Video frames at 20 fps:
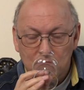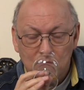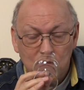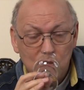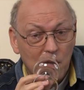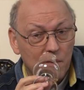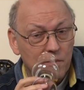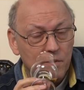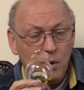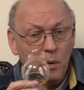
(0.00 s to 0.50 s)

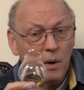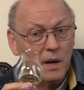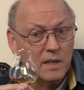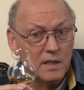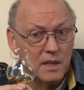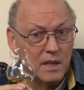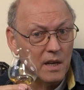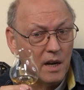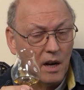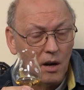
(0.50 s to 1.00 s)
So I have no
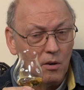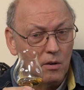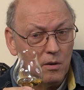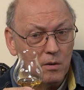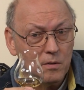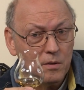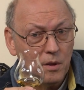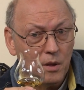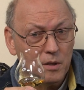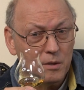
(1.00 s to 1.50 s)
idea how
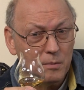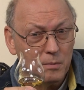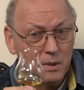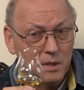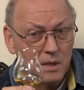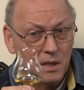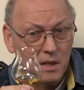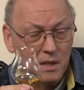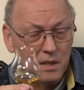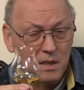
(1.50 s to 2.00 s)
old this
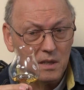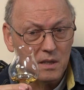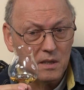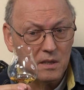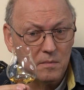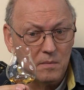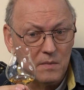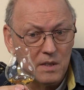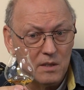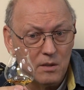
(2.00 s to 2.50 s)
whiskey
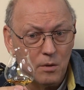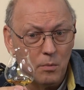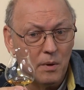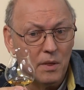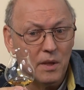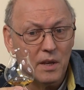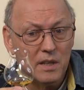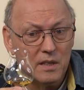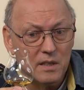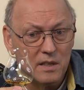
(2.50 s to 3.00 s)
is. So
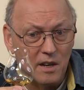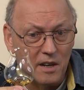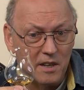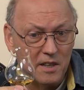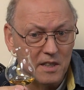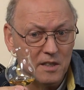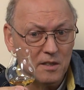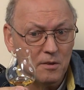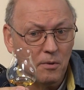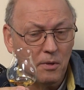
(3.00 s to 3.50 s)
when they
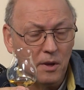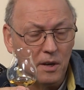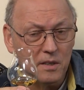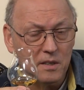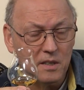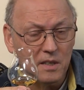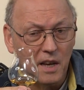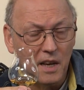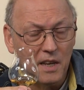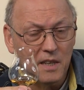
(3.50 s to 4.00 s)
started
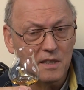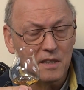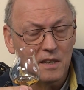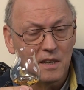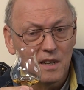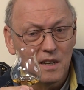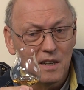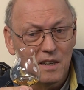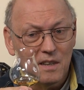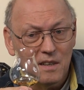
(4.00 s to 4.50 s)
2008,
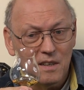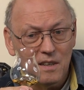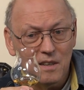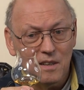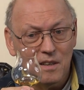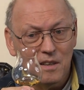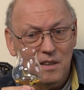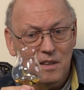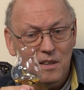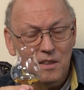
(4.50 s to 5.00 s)

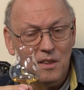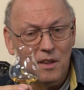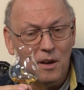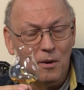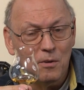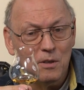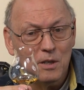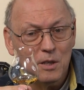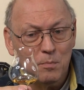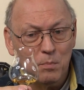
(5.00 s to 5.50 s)
the
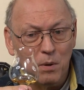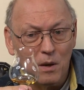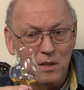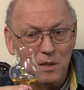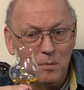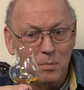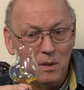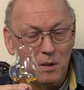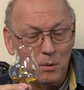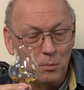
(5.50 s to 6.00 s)
oldest
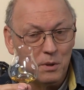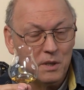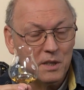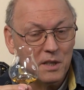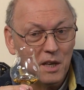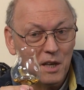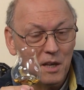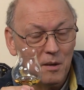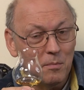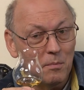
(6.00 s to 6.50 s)
possible
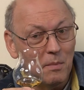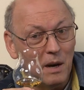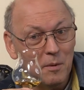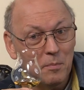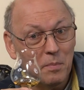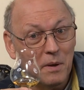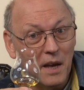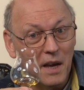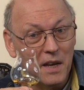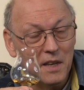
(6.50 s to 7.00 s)
whiskey
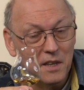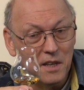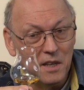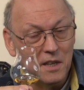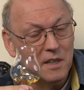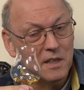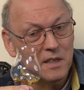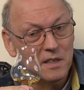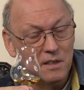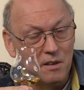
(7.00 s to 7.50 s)
might be 8
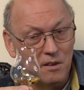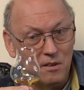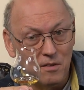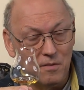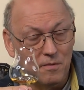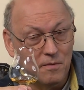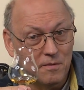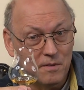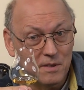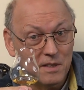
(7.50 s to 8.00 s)
years
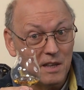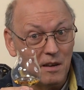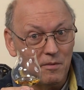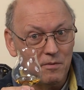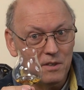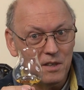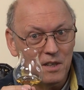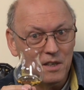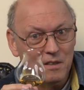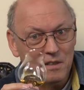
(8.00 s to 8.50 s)
or
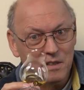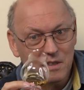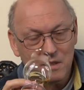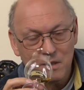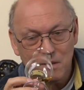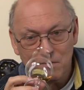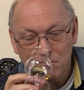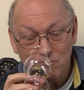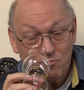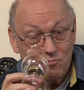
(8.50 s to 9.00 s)
7
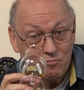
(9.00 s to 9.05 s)
years.